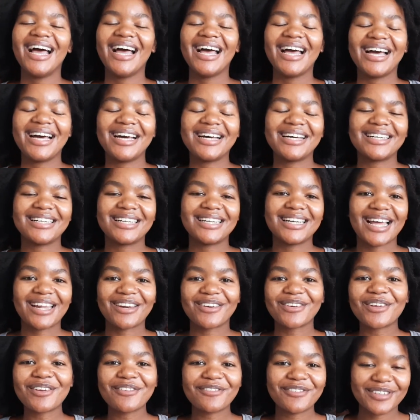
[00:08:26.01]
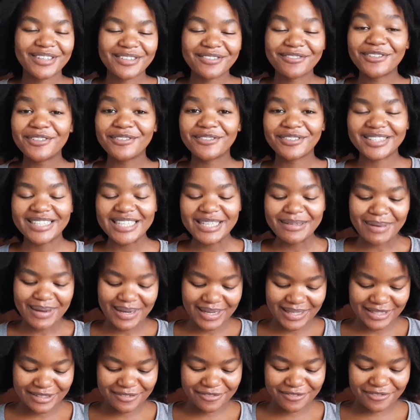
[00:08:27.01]
I don't know if you've seen my
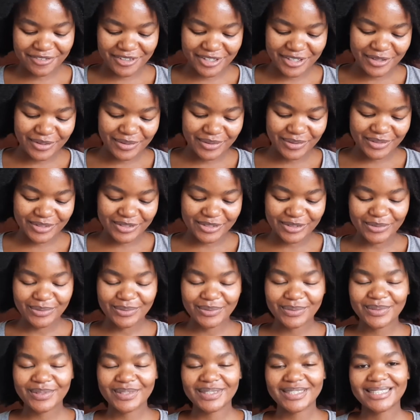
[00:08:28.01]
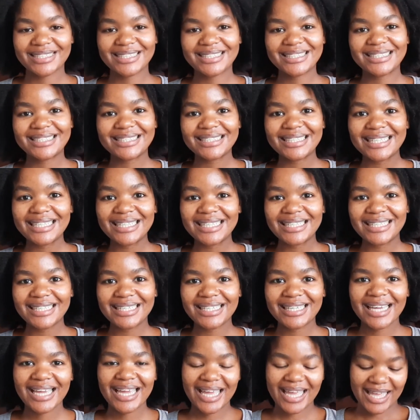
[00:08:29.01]
other videos, you will see
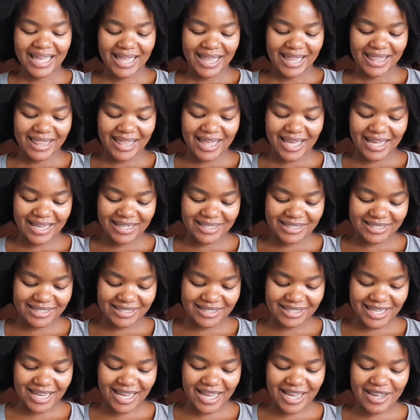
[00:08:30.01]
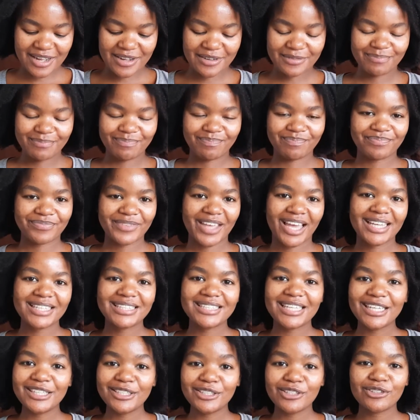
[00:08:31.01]
that I
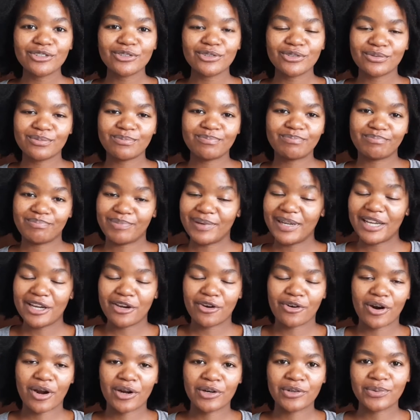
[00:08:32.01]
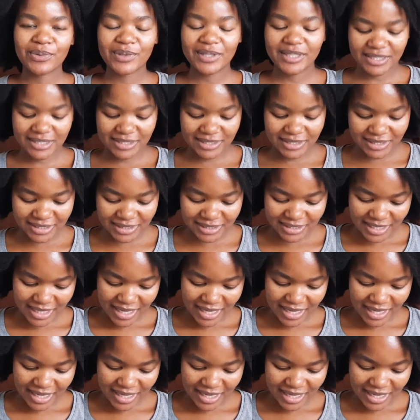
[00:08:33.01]
tend to play around with it.